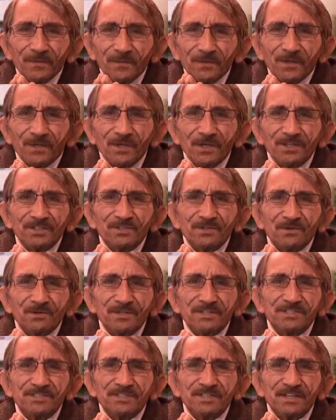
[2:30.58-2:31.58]
because there
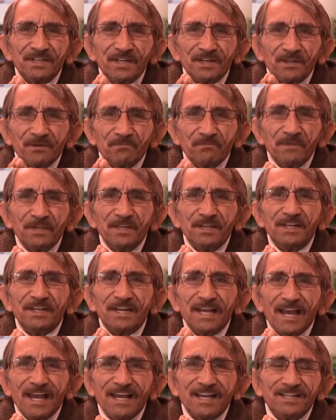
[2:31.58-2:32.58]
isn't an
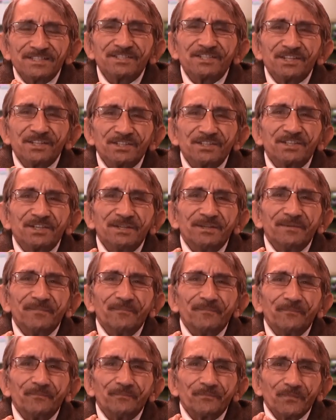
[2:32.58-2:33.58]
immediate access
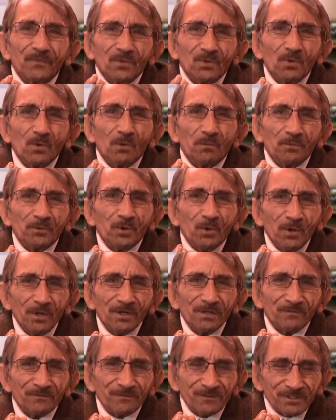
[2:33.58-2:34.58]
to a
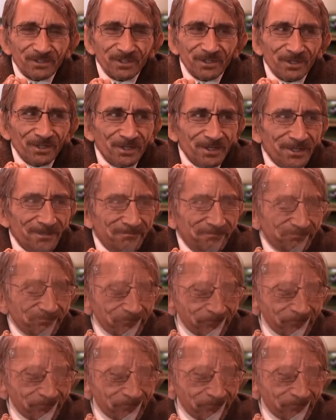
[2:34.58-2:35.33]
toilet facility.